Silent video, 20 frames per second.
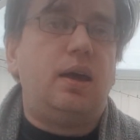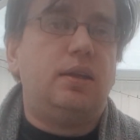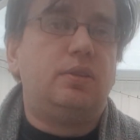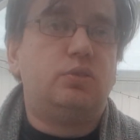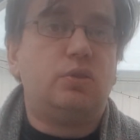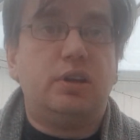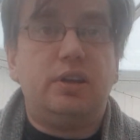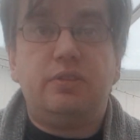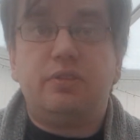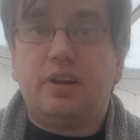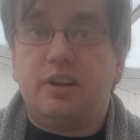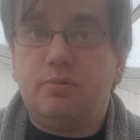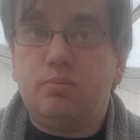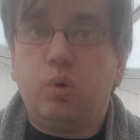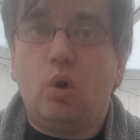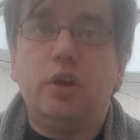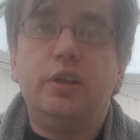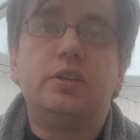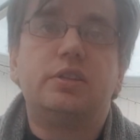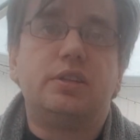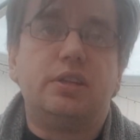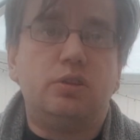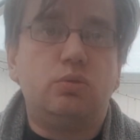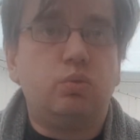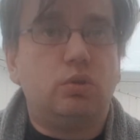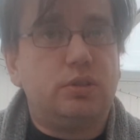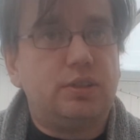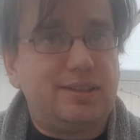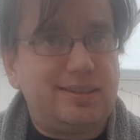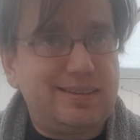25 points, each
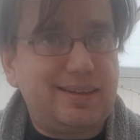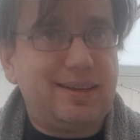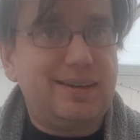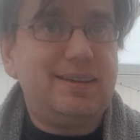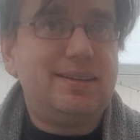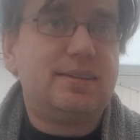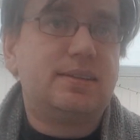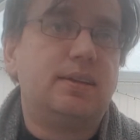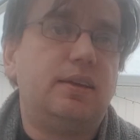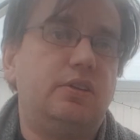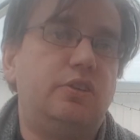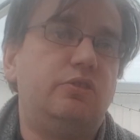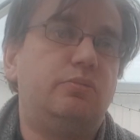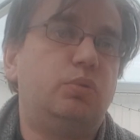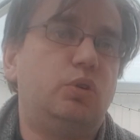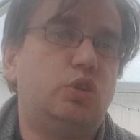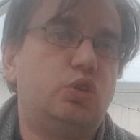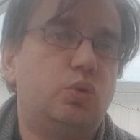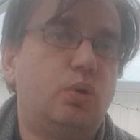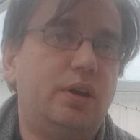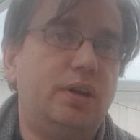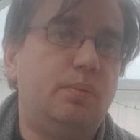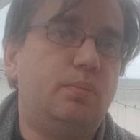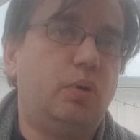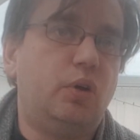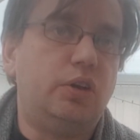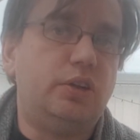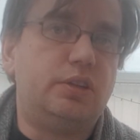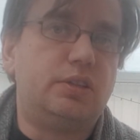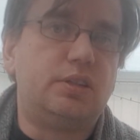one's a dice, and you've put 20
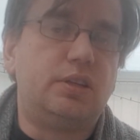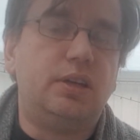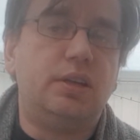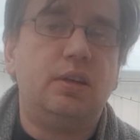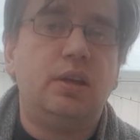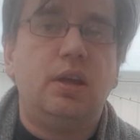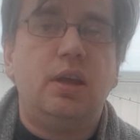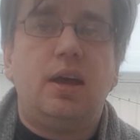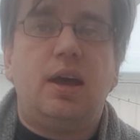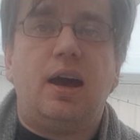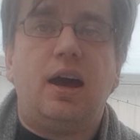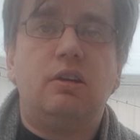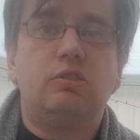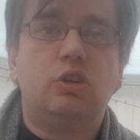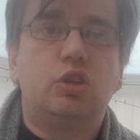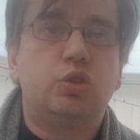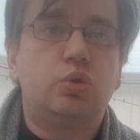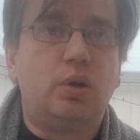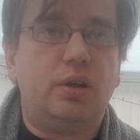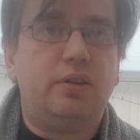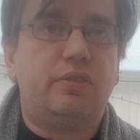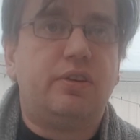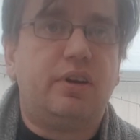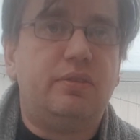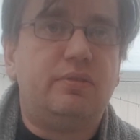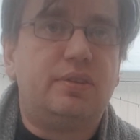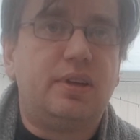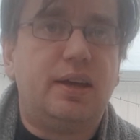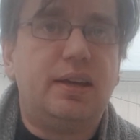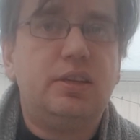points in, I roll
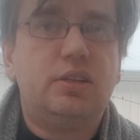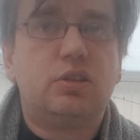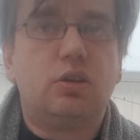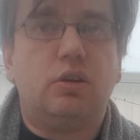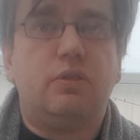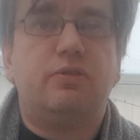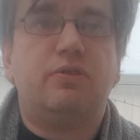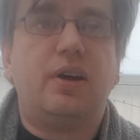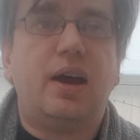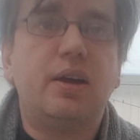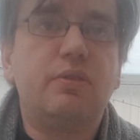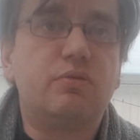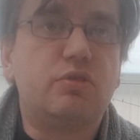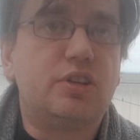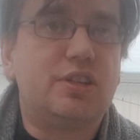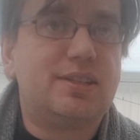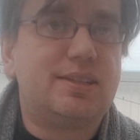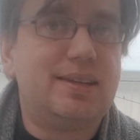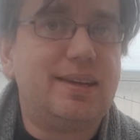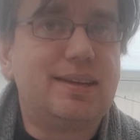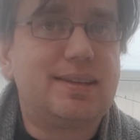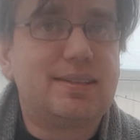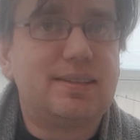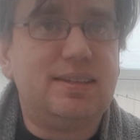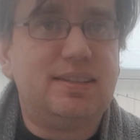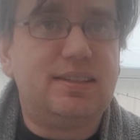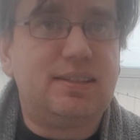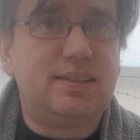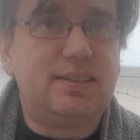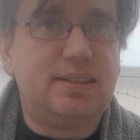25 dice, a 5 or a 6
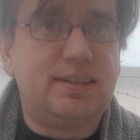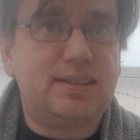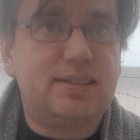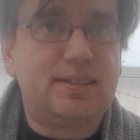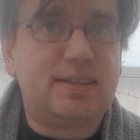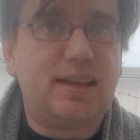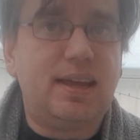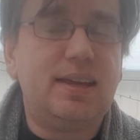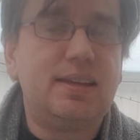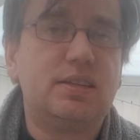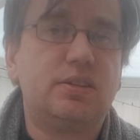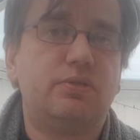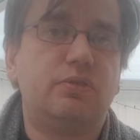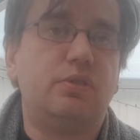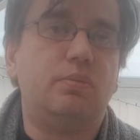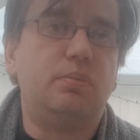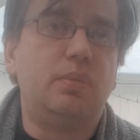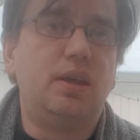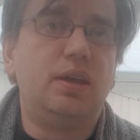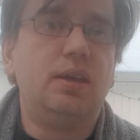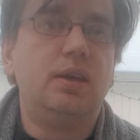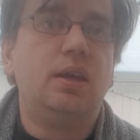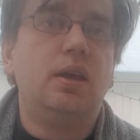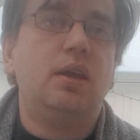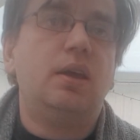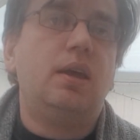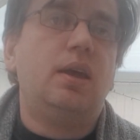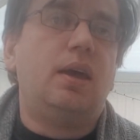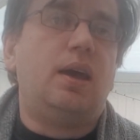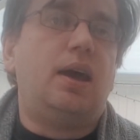is a success for me,
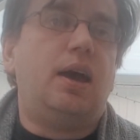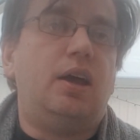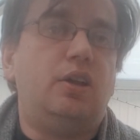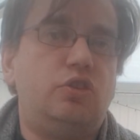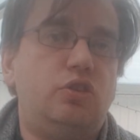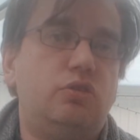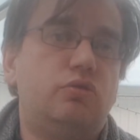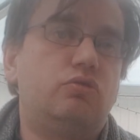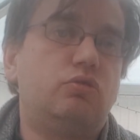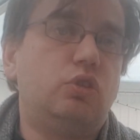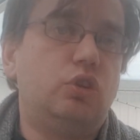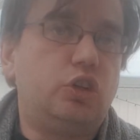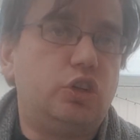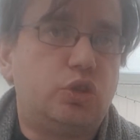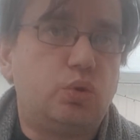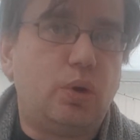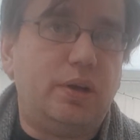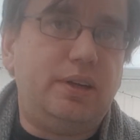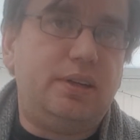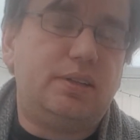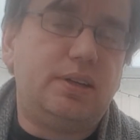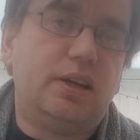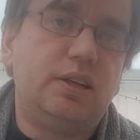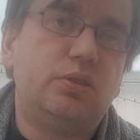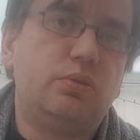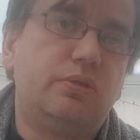and you'd roll your 20 dice